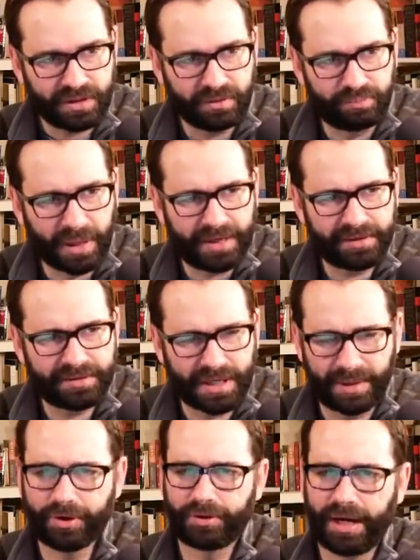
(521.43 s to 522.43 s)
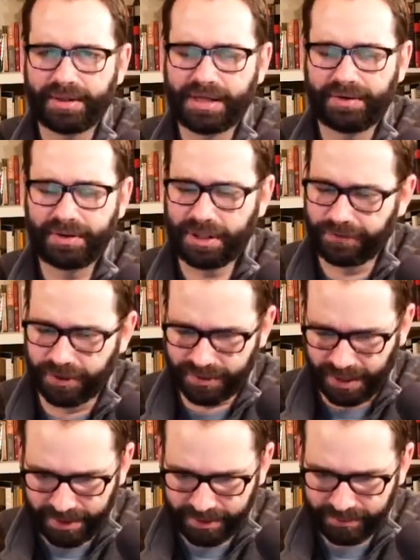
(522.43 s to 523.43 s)
But Democrats have a different
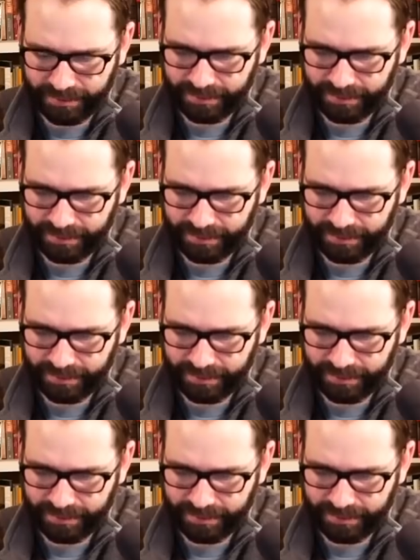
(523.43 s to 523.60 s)
take,